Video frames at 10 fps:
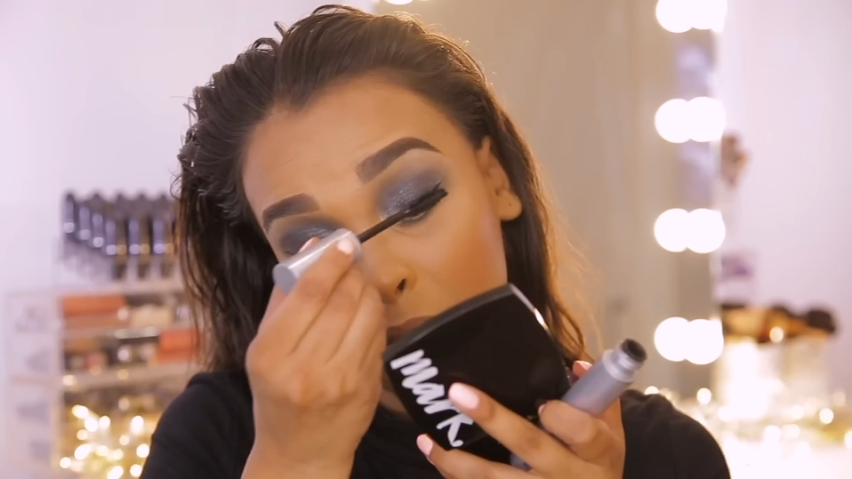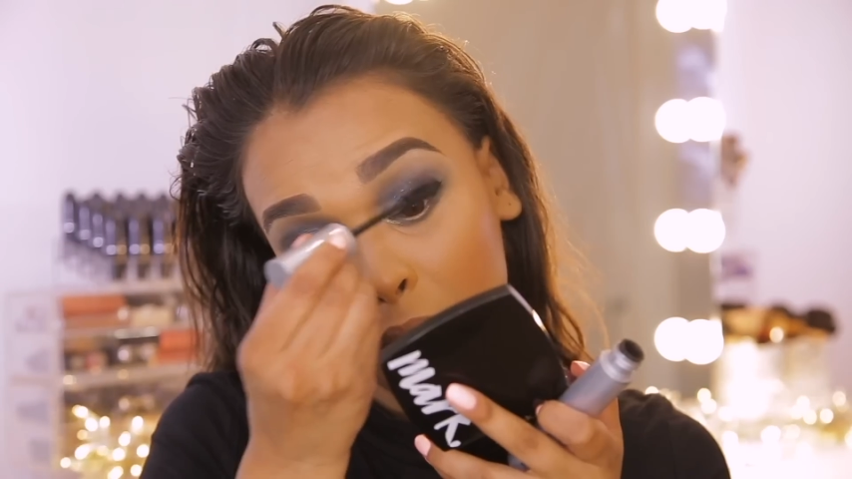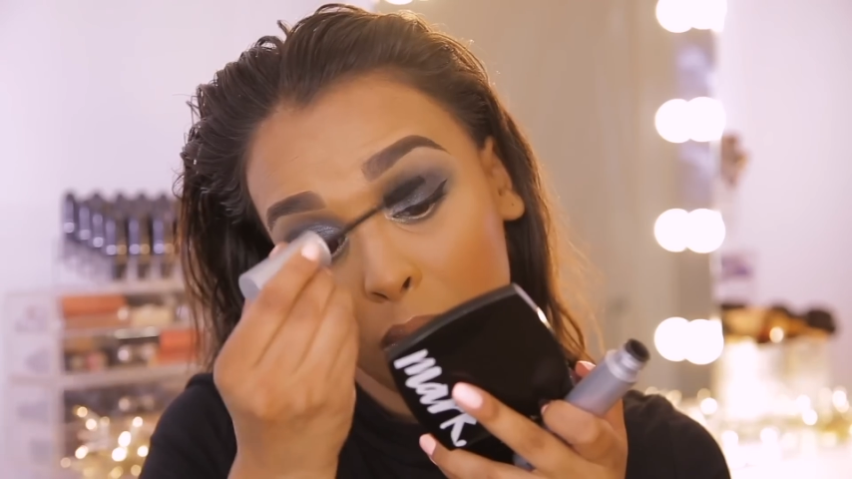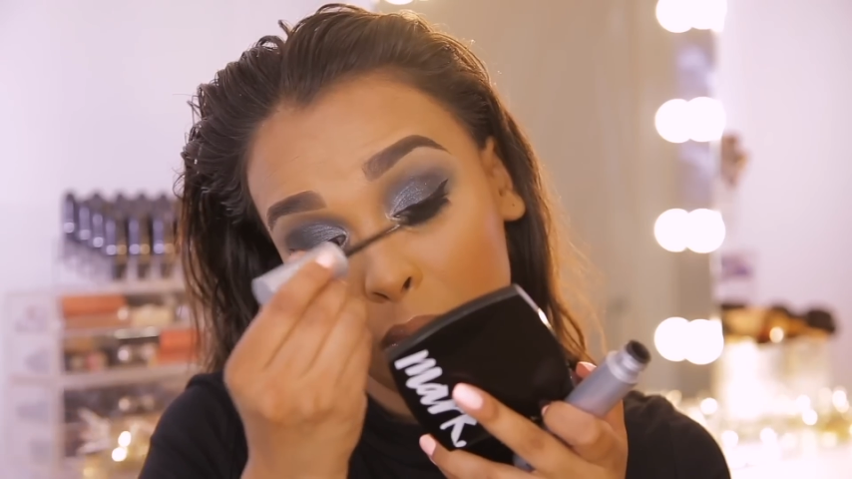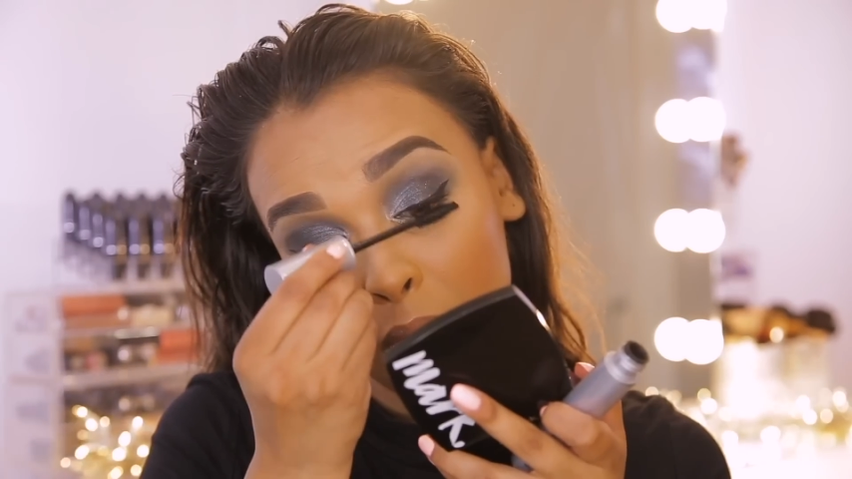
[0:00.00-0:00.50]

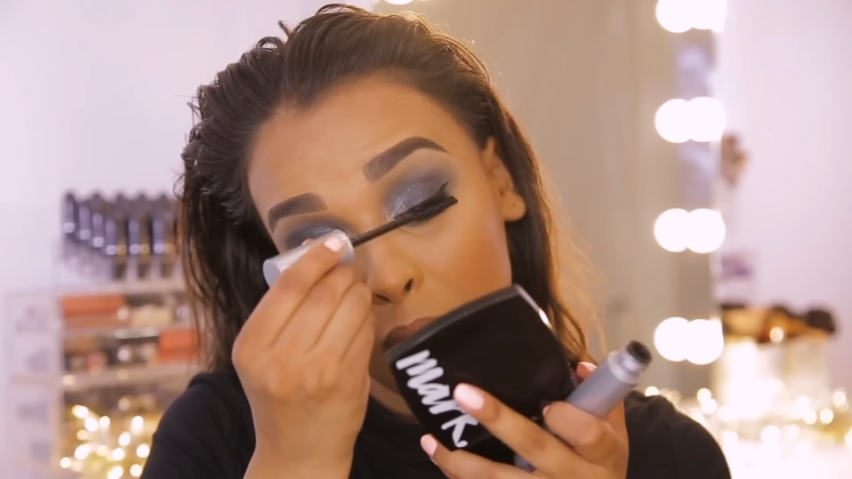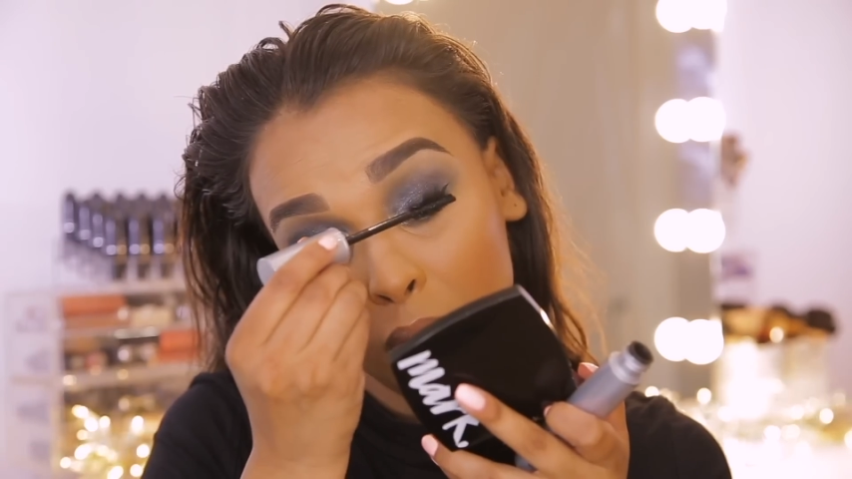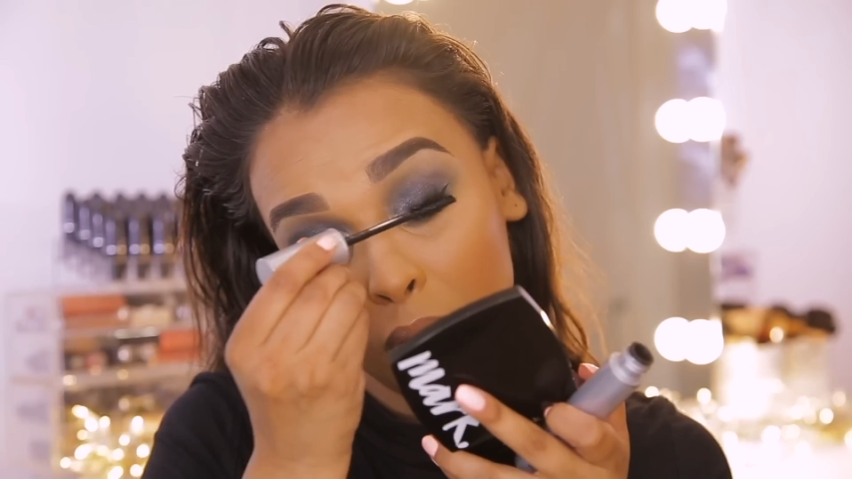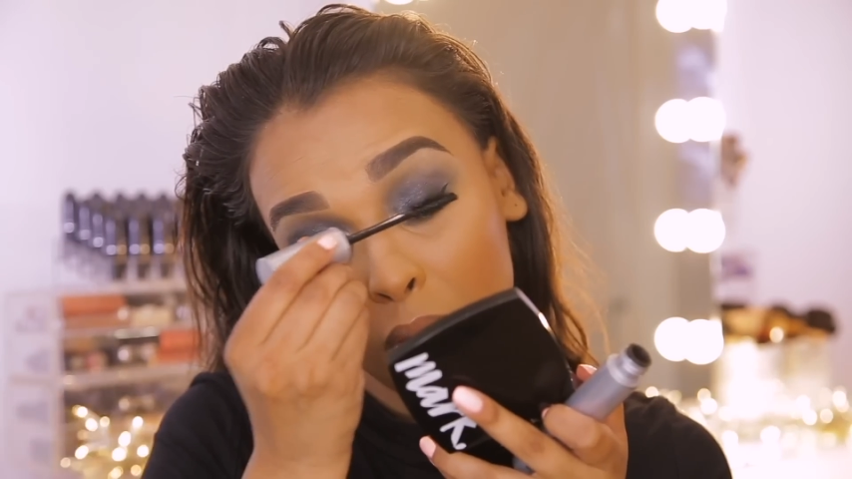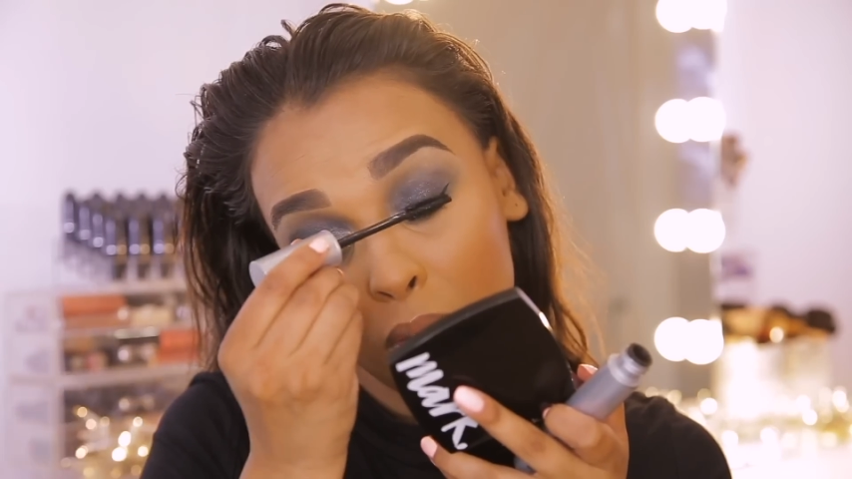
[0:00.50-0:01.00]
am just
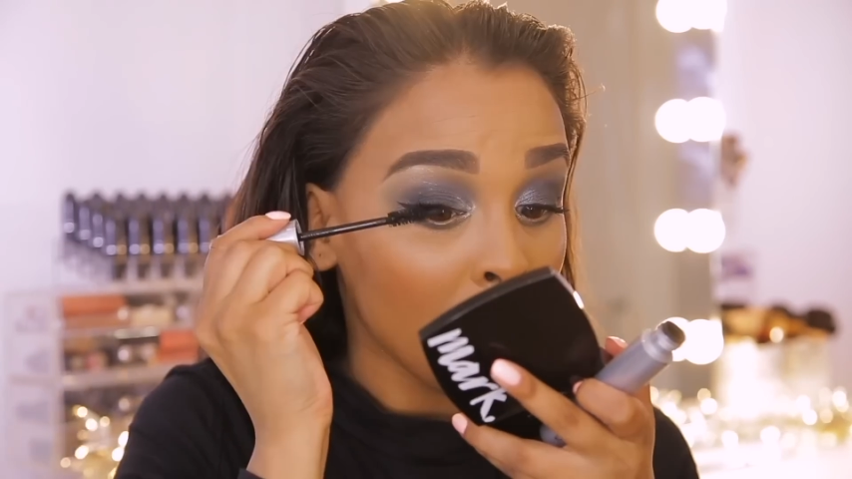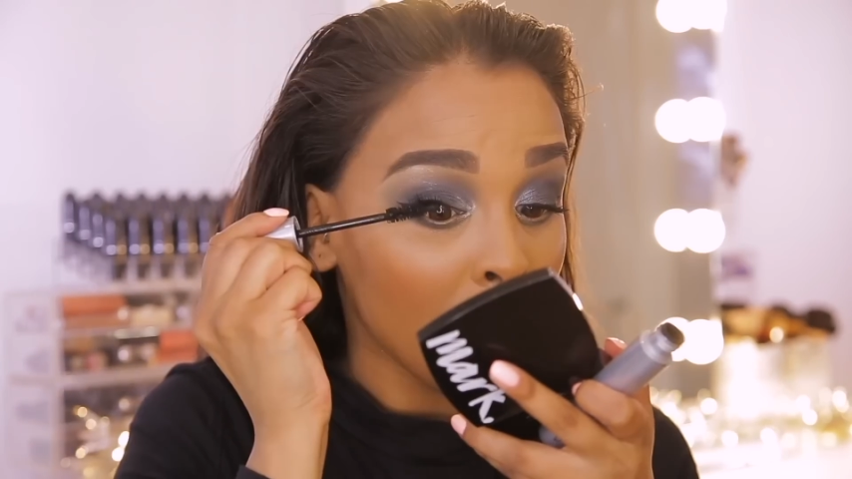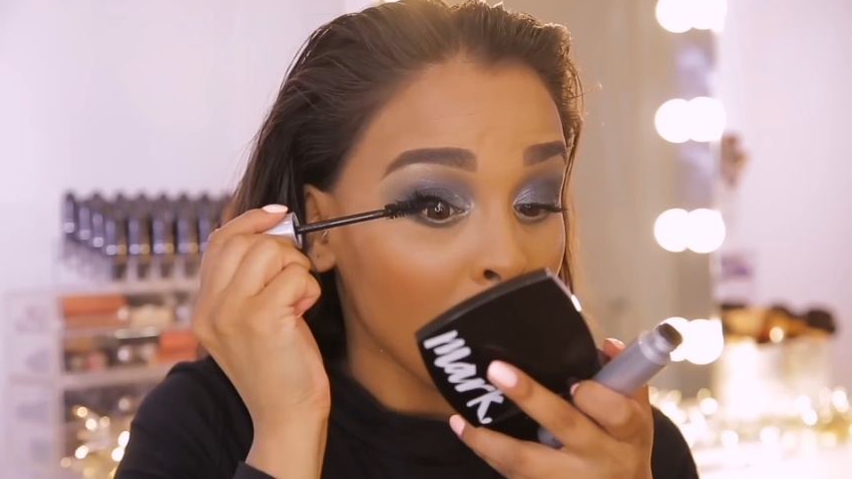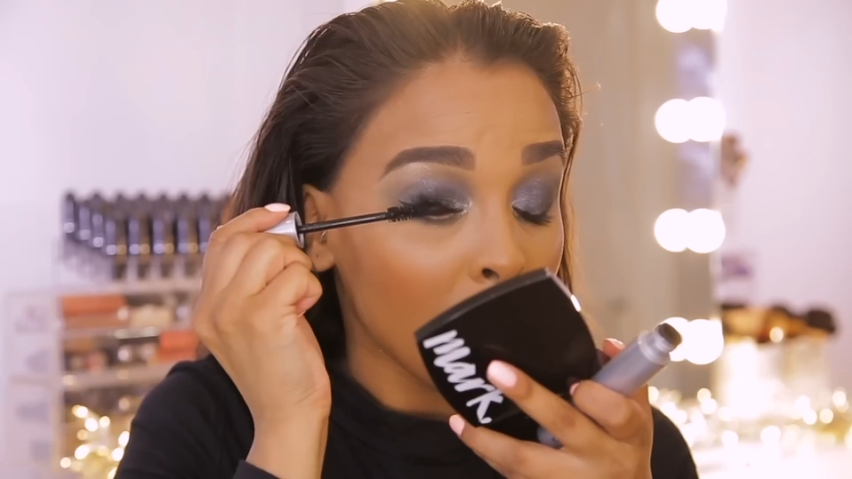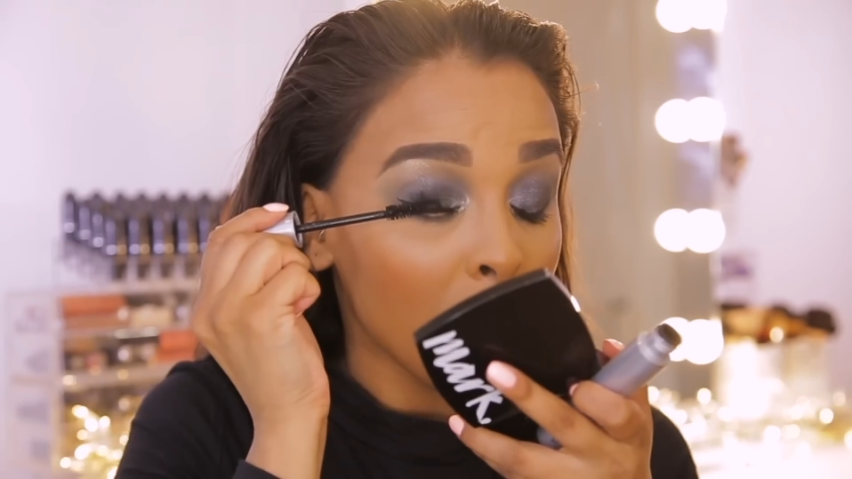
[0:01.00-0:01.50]
going to
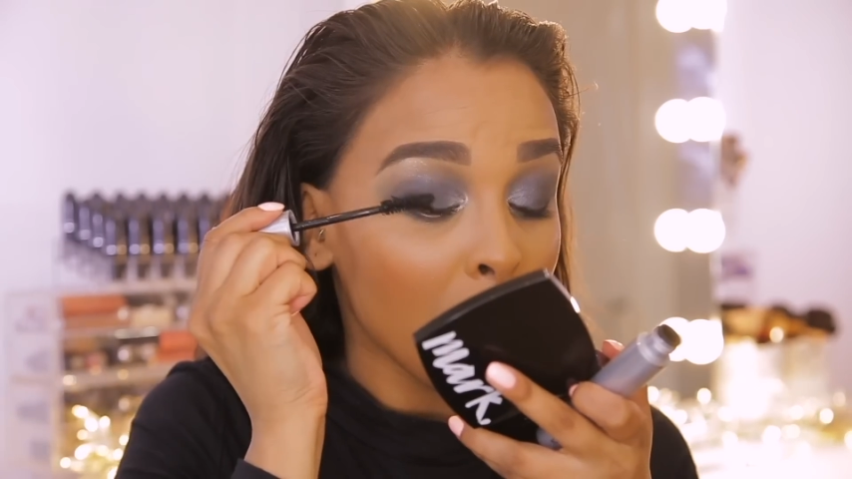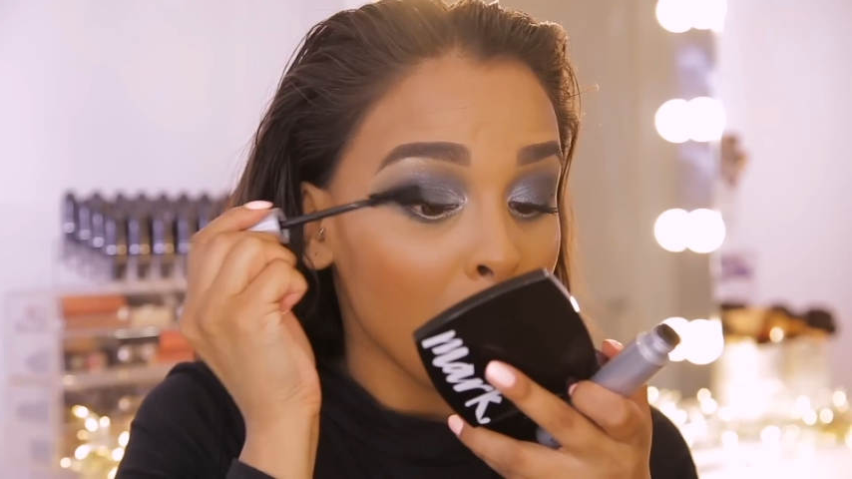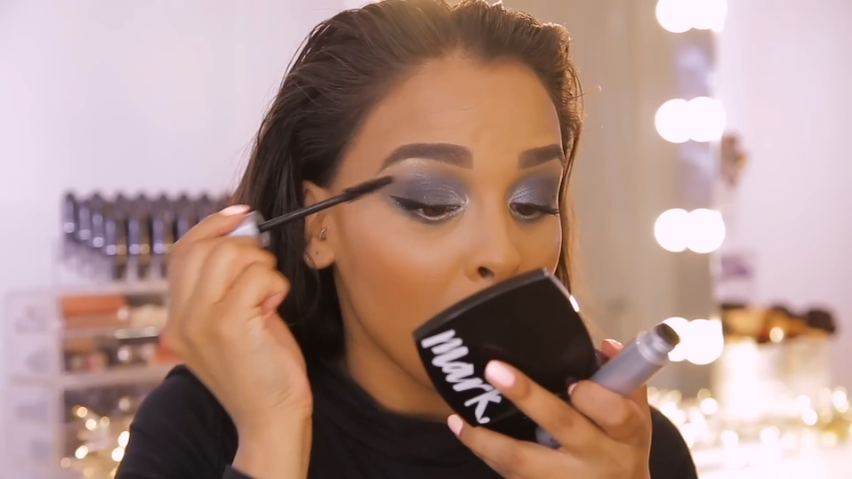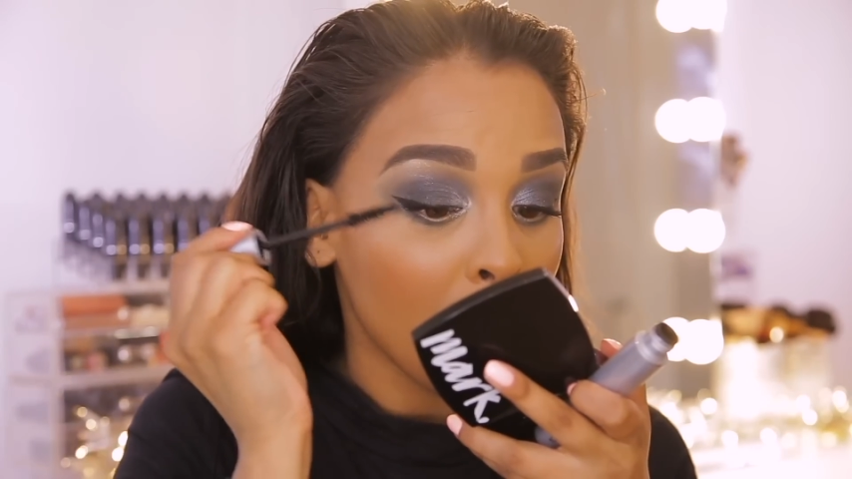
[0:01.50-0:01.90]
apply a